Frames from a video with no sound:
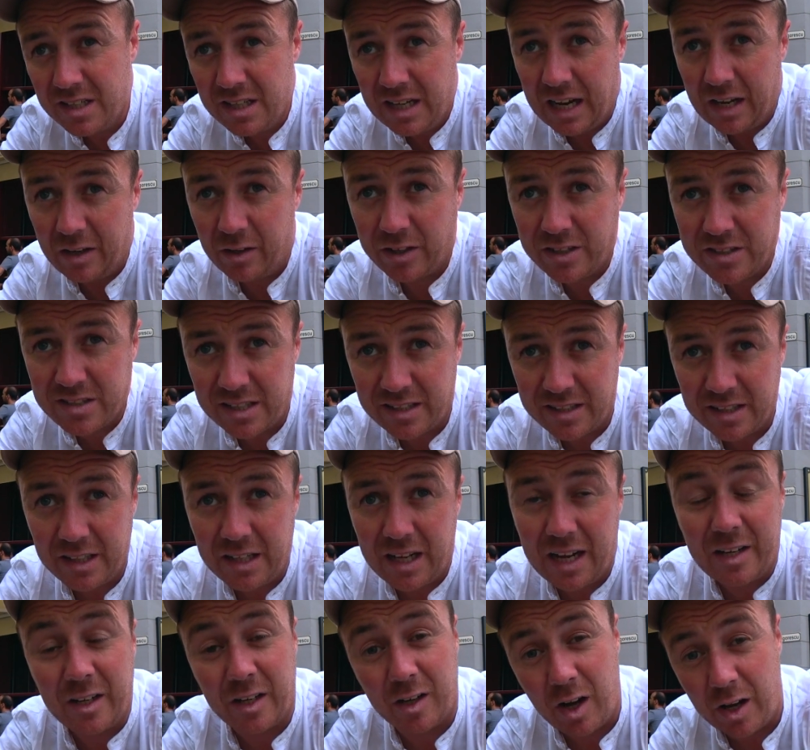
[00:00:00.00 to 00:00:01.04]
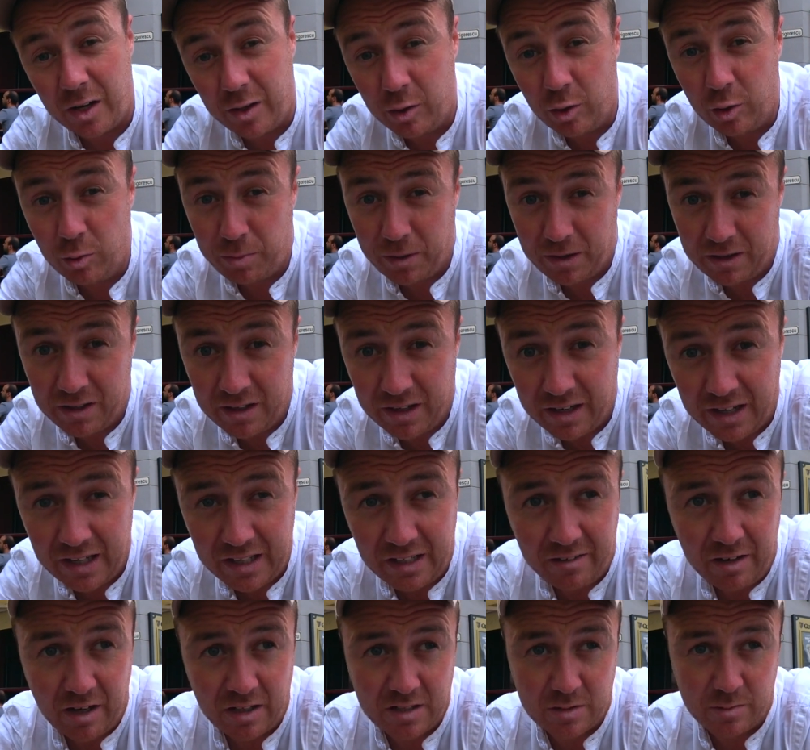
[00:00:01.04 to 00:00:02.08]
And like I say, and I got an Uber
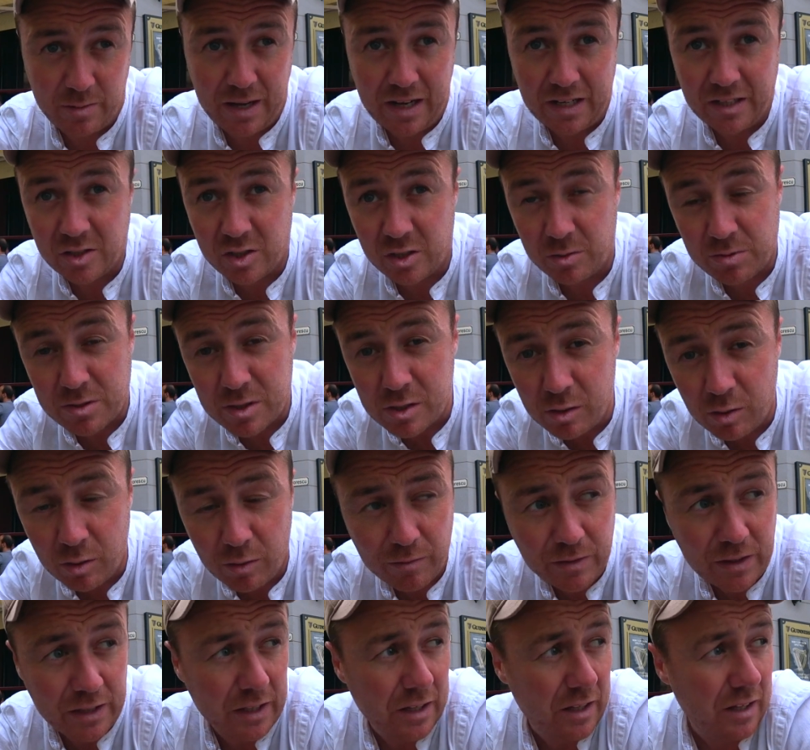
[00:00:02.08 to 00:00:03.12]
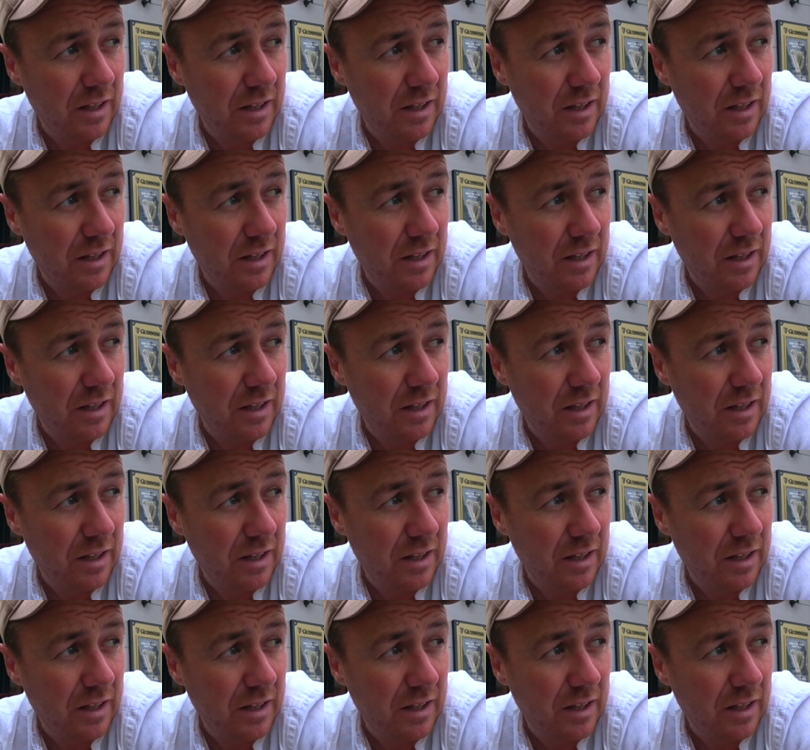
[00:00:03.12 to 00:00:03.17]
earlier on as well, and she was lovely.